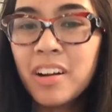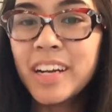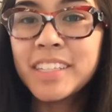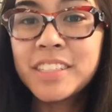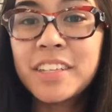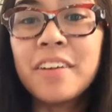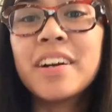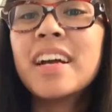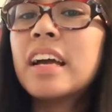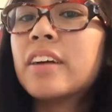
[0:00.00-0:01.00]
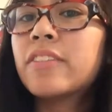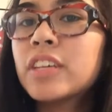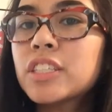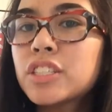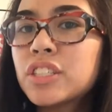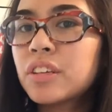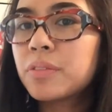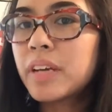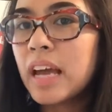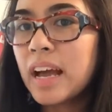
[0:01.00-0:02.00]
Alright, so first
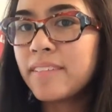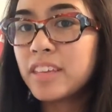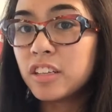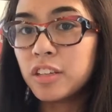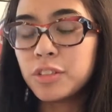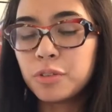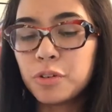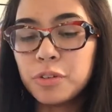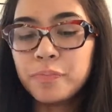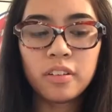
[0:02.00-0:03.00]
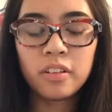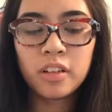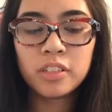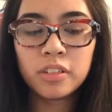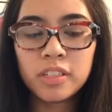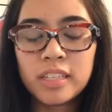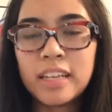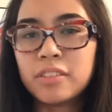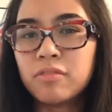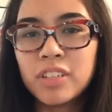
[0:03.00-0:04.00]
we have the Alonso goal. Alonso just
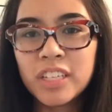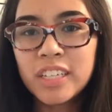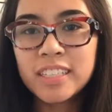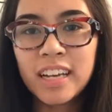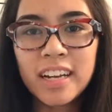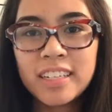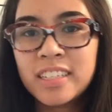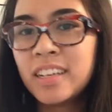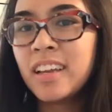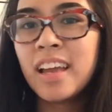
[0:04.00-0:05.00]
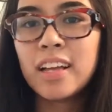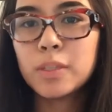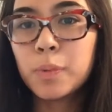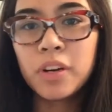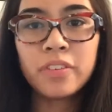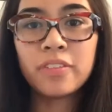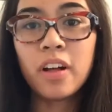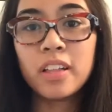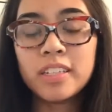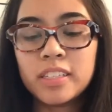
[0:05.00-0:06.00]
takes a really good touch. Has a perfect
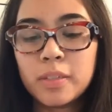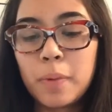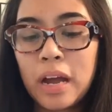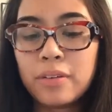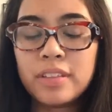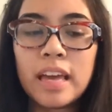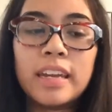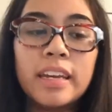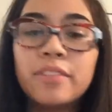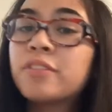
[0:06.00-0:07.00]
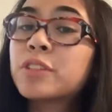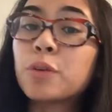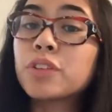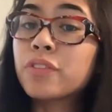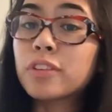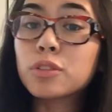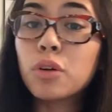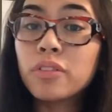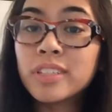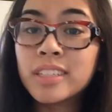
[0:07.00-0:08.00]
volley just to power that in, scoring the first
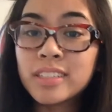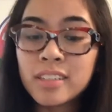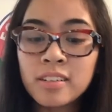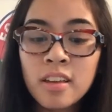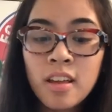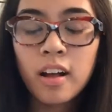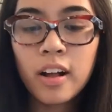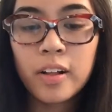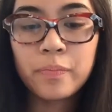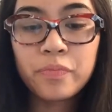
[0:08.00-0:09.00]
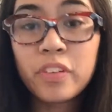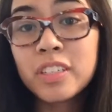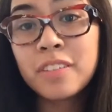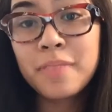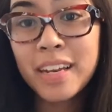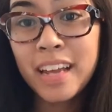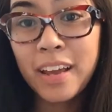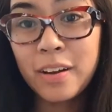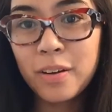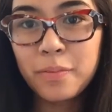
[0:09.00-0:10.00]
goal of the season. First of many,
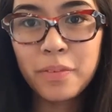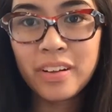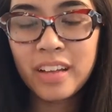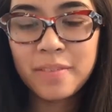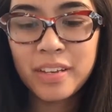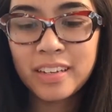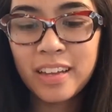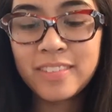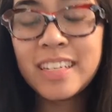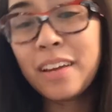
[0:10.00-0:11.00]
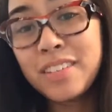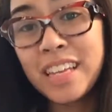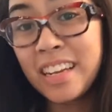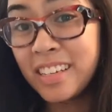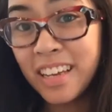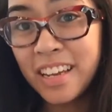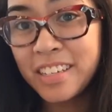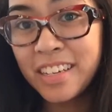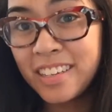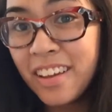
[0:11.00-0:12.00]
I hope. Well, I mean, if today was any
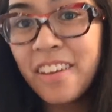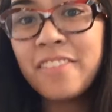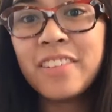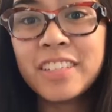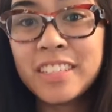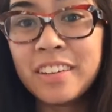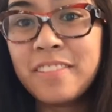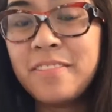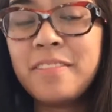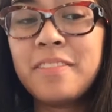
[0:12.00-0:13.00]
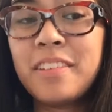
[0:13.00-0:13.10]
indication, first of